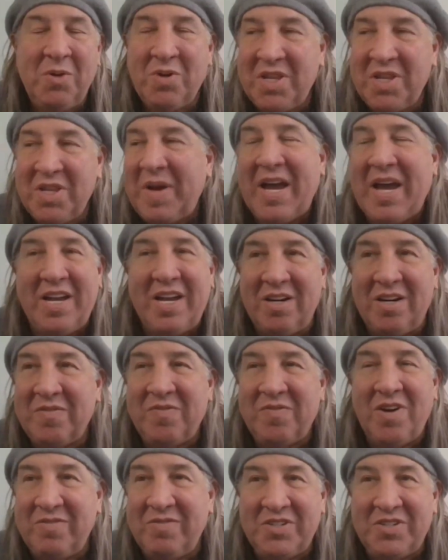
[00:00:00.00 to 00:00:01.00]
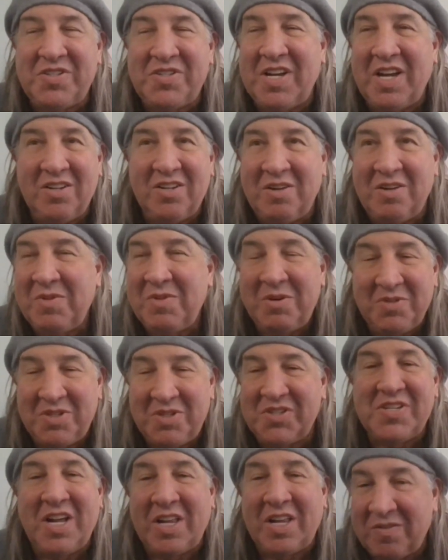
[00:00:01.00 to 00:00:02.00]
were the buyer for every seller, and we were
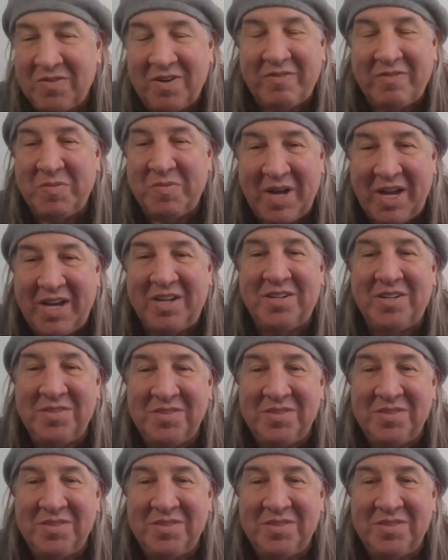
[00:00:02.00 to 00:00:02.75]
the seller for every buyer.